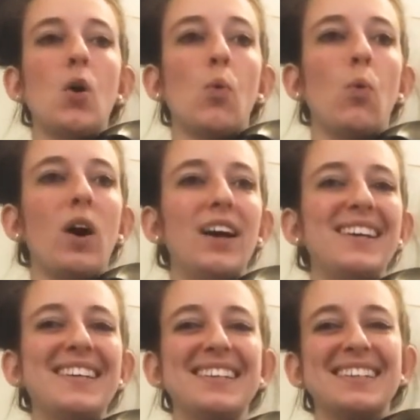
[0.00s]

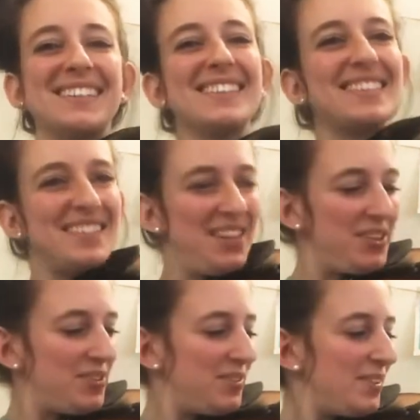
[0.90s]
1,
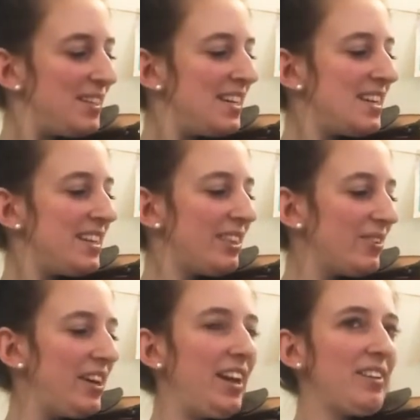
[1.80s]
2, 3.